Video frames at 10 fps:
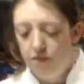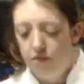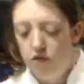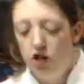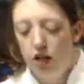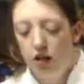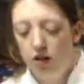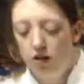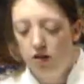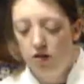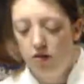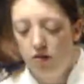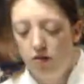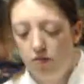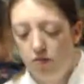creme brulee
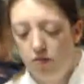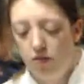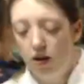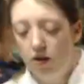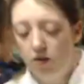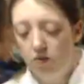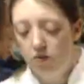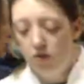French toast. I know.